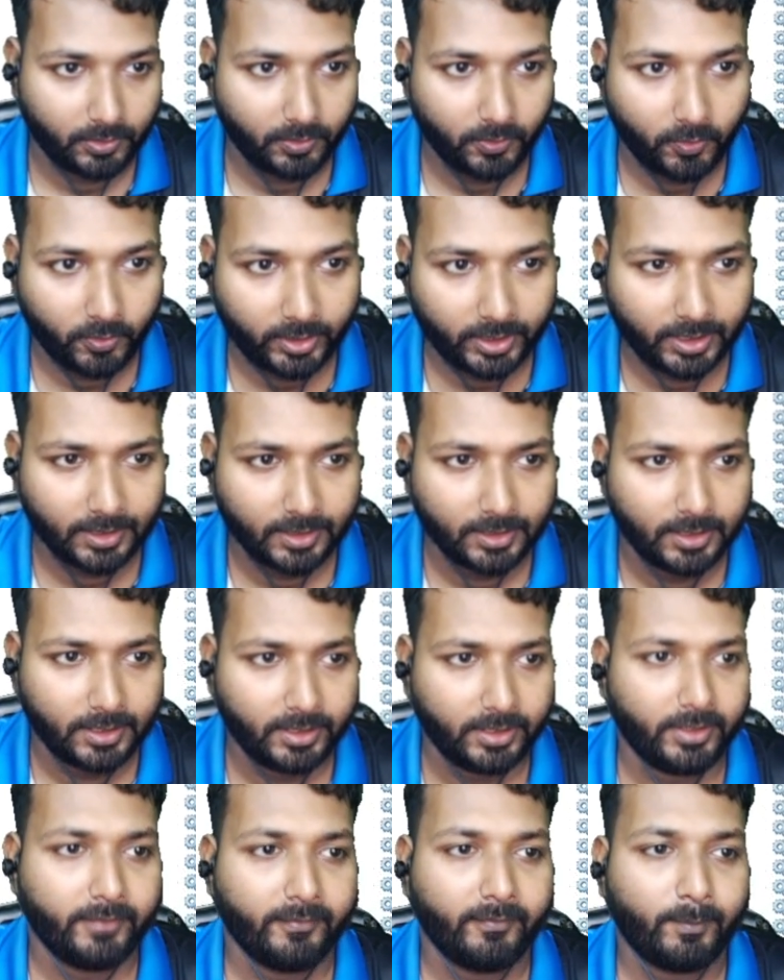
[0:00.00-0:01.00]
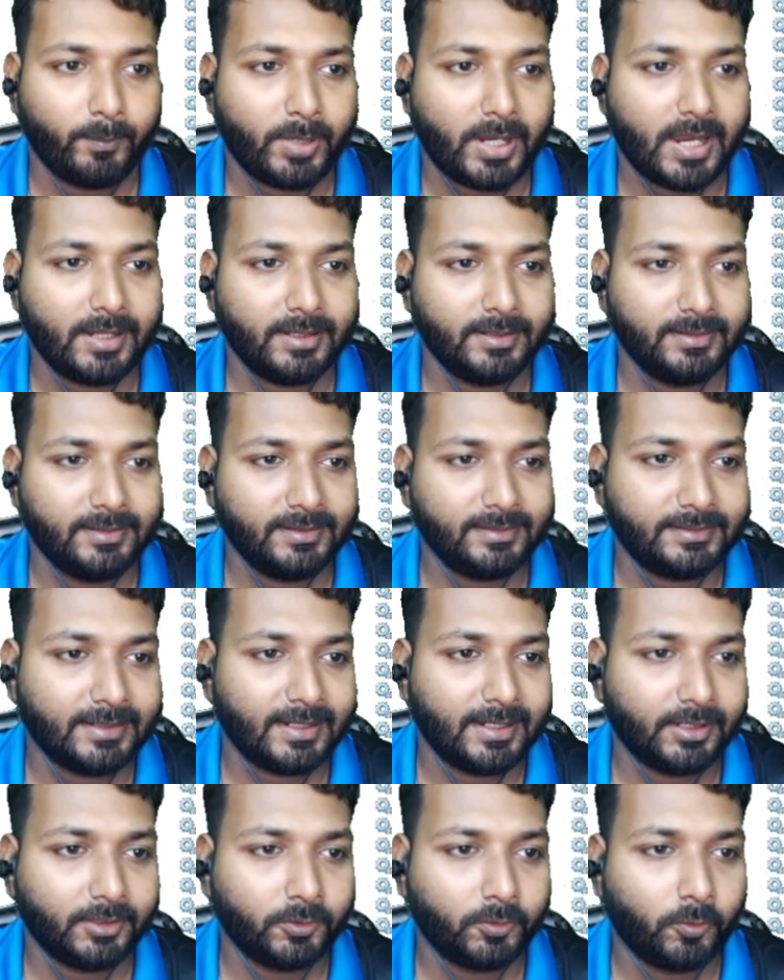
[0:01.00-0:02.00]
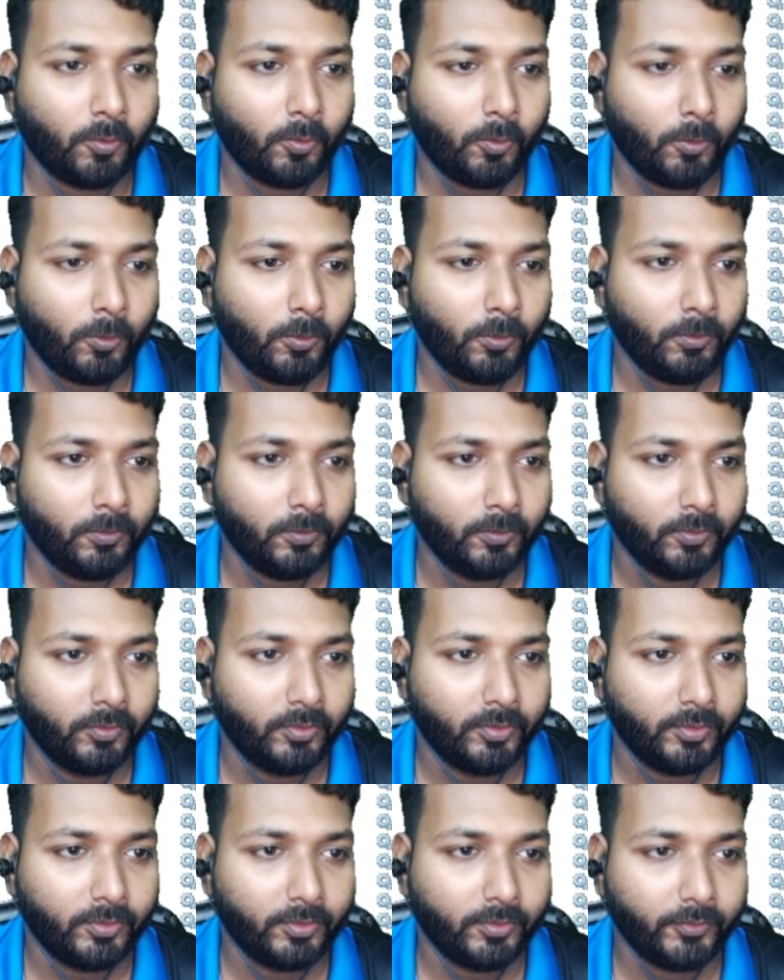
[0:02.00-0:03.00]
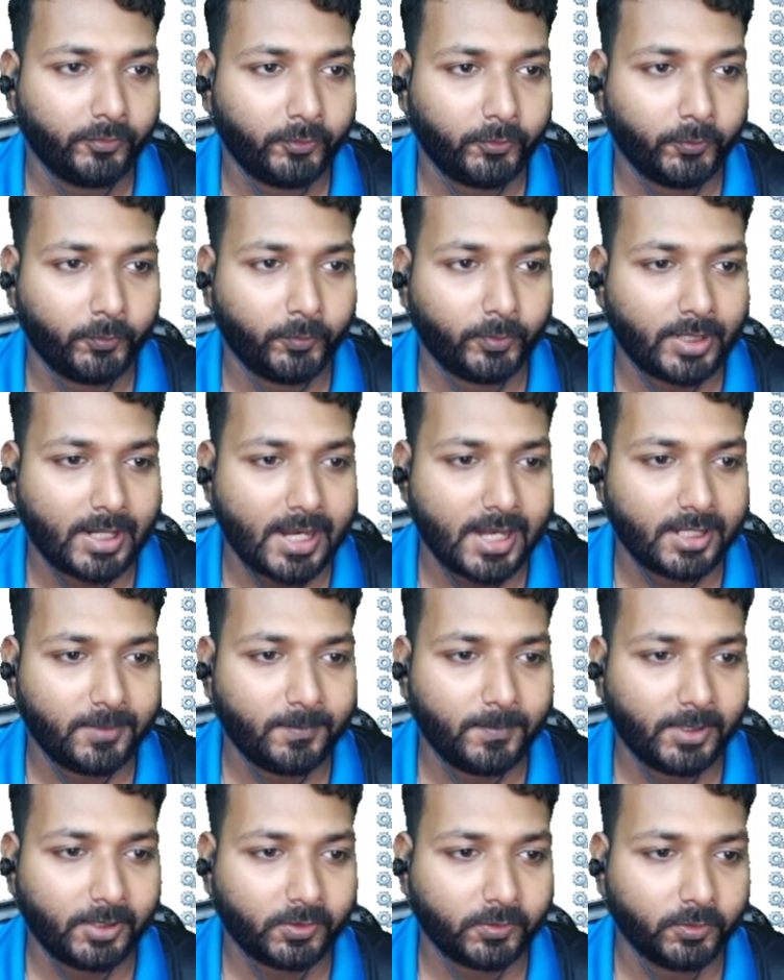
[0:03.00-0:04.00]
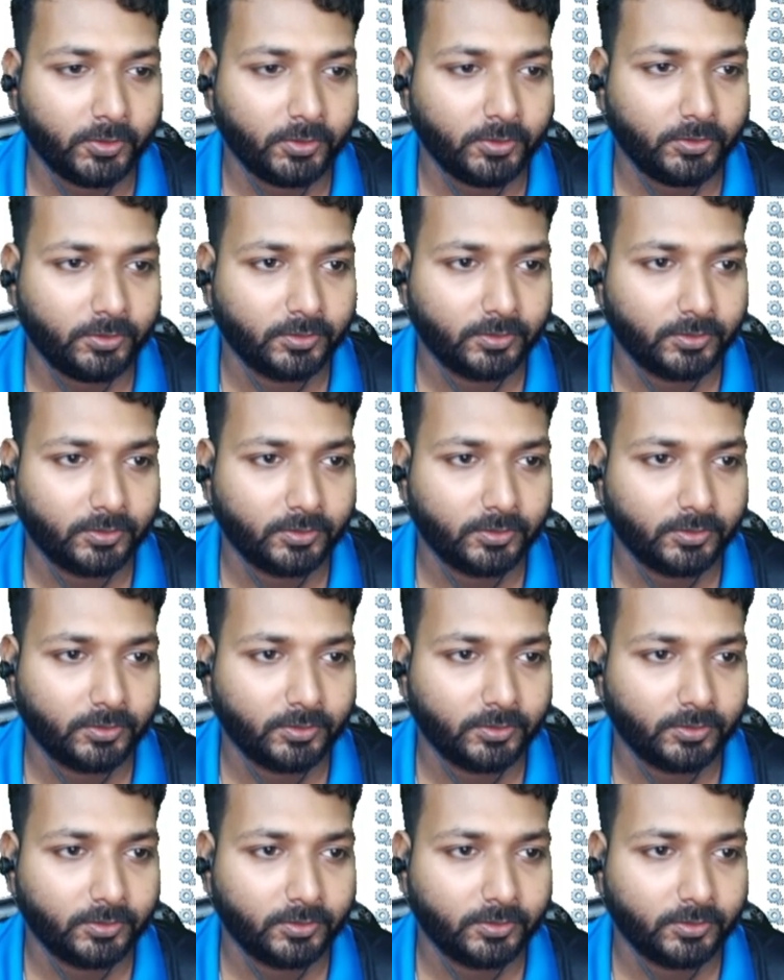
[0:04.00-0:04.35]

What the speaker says: Okay, find this and go to right button